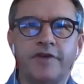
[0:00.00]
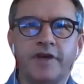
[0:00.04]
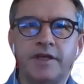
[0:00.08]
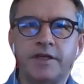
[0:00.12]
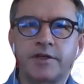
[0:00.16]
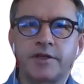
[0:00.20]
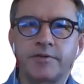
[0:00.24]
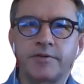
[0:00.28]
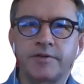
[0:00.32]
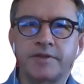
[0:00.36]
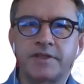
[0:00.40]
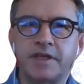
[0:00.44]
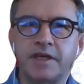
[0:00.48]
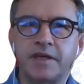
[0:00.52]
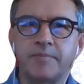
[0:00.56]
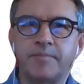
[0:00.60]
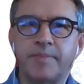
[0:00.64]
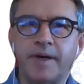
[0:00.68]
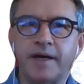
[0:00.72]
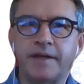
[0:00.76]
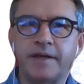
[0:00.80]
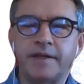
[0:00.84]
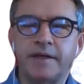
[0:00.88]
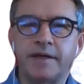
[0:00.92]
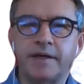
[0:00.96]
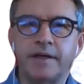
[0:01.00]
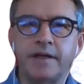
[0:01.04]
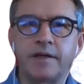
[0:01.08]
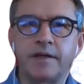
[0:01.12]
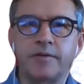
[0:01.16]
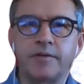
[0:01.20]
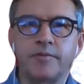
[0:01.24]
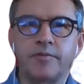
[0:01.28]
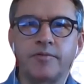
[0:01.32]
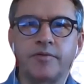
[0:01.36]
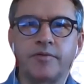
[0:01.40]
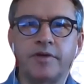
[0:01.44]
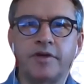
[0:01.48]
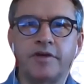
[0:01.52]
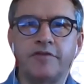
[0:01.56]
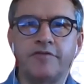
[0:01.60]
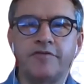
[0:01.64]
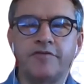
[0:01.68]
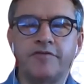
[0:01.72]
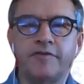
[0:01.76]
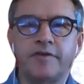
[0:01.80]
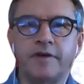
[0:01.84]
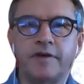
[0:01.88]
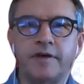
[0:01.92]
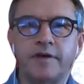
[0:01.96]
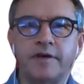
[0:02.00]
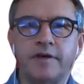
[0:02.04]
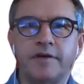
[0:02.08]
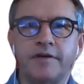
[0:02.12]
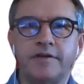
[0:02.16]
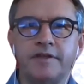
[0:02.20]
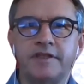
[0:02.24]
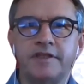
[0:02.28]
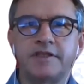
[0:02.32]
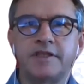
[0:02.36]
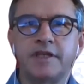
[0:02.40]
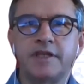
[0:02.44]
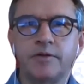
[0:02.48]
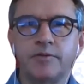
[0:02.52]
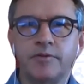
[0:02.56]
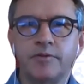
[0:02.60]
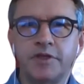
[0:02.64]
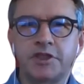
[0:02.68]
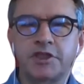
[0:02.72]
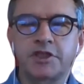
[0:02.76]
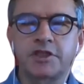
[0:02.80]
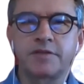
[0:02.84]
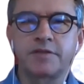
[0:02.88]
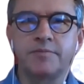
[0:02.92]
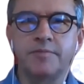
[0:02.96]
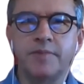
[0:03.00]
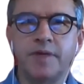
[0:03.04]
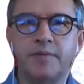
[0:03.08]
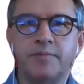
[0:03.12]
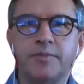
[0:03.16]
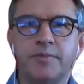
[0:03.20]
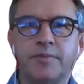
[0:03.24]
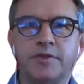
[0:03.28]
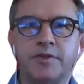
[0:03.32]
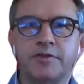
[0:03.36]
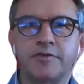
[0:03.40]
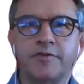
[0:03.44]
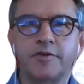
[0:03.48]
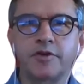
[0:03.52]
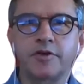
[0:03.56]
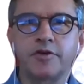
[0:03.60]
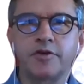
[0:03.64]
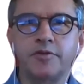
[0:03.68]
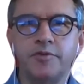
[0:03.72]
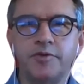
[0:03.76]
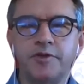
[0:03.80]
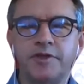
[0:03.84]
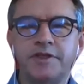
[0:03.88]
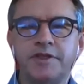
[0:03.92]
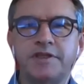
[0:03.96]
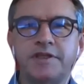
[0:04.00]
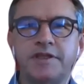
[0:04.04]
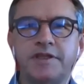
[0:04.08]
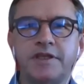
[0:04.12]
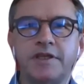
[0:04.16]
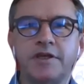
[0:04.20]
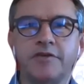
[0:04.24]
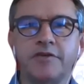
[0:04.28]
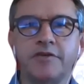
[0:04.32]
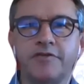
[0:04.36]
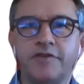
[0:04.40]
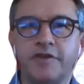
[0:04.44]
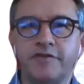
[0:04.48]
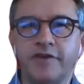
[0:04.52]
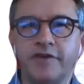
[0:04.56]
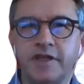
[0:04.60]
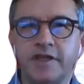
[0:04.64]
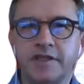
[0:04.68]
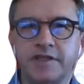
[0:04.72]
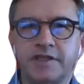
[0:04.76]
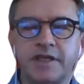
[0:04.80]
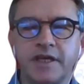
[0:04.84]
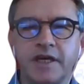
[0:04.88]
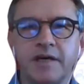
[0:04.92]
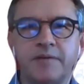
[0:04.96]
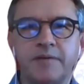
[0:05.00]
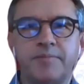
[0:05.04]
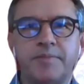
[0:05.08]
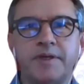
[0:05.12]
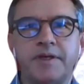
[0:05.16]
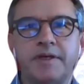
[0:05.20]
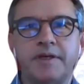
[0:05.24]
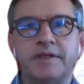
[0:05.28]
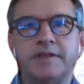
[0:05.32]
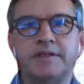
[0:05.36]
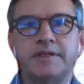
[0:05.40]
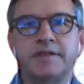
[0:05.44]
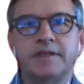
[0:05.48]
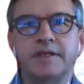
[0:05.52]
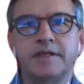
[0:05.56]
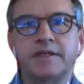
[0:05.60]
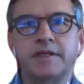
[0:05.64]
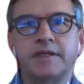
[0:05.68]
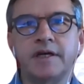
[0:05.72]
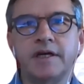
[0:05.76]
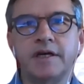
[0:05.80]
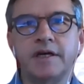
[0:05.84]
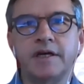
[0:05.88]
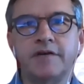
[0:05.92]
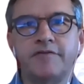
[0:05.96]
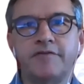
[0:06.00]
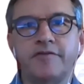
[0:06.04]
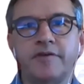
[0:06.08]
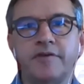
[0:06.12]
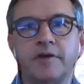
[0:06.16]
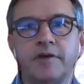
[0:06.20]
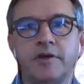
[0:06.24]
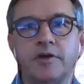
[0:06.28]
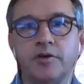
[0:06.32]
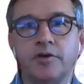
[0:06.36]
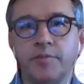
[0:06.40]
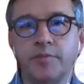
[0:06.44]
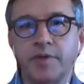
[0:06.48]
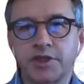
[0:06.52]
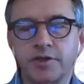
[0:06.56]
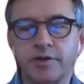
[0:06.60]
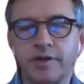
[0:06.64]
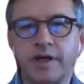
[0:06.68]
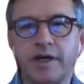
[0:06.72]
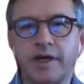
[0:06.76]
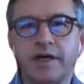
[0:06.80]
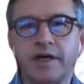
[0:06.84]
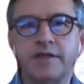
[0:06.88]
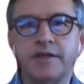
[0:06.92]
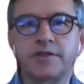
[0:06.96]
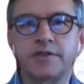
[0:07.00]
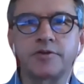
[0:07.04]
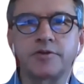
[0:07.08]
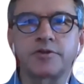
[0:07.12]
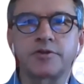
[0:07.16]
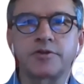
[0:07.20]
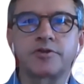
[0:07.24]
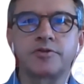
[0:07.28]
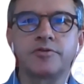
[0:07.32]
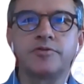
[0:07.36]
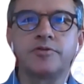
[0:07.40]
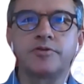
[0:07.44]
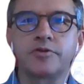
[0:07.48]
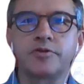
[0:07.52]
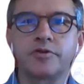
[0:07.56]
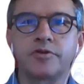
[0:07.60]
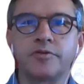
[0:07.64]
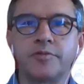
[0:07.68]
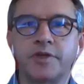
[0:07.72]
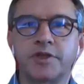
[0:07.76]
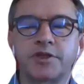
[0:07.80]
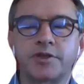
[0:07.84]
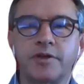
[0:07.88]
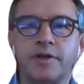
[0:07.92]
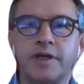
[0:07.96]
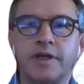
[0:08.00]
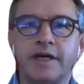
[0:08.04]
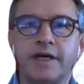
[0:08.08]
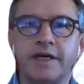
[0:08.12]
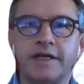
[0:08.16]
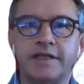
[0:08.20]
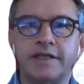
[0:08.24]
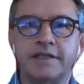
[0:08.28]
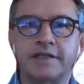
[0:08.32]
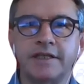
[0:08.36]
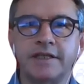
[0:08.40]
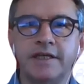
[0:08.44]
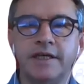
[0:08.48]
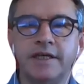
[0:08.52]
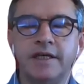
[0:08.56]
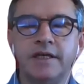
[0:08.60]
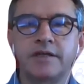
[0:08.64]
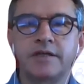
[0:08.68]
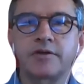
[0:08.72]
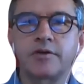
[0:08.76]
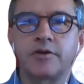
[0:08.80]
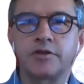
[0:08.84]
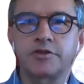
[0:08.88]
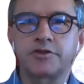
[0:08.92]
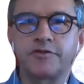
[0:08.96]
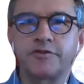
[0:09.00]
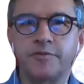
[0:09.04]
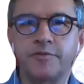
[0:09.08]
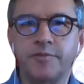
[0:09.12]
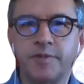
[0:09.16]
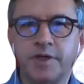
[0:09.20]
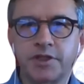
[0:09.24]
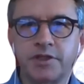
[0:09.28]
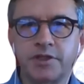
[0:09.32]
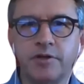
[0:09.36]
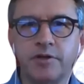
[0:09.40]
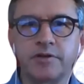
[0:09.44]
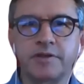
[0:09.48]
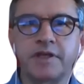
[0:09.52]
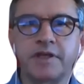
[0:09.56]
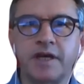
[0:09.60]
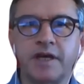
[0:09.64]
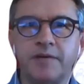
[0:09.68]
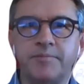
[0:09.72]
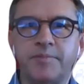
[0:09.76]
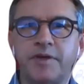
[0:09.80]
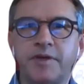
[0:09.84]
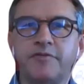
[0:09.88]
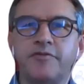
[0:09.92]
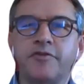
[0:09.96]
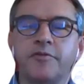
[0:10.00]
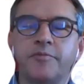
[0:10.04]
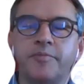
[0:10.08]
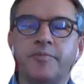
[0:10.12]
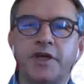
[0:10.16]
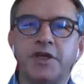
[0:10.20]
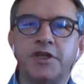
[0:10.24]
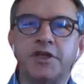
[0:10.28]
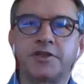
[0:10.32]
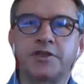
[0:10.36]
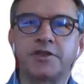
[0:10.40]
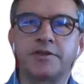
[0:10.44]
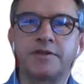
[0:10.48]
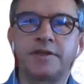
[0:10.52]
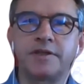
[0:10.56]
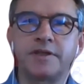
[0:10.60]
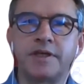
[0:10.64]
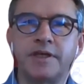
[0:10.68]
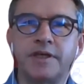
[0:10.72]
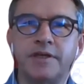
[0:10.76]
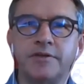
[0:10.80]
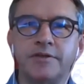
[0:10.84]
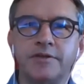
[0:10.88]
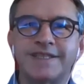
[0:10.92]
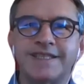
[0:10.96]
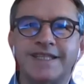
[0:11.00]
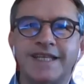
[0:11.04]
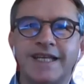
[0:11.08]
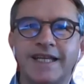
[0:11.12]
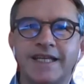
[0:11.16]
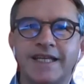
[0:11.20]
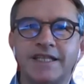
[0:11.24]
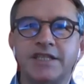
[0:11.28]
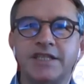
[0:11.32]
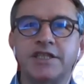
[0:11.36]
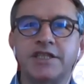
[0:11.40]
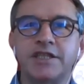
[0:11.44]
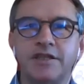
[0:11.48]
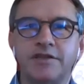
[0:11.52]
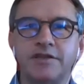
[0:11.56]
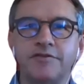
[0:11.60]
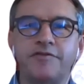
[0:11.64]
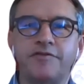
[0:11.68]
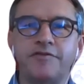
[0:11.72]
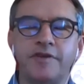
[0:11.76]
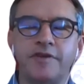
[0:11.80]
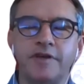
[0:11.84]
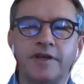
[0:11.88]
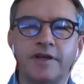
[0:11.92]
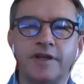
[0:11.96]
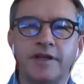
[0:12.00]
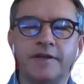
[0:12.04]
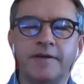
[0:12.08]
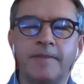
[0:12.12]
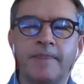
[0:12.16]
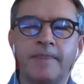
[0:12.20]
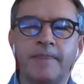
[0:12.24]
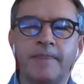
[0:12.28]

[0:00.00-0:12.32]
interesting panel with distinguished members of the community of advanced therapies that have commercialized or soon to commercialize transformational therapy for patients in the cell and gene field.